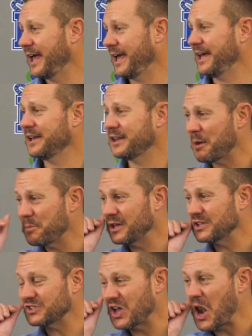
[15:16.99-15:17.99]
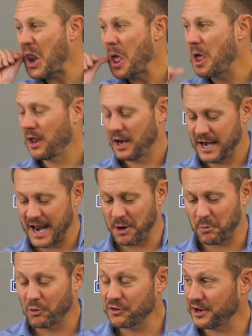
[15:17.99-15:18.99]
And that being said,
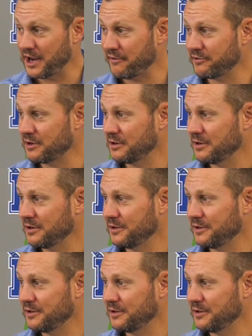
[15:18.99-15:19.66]
now more than ever,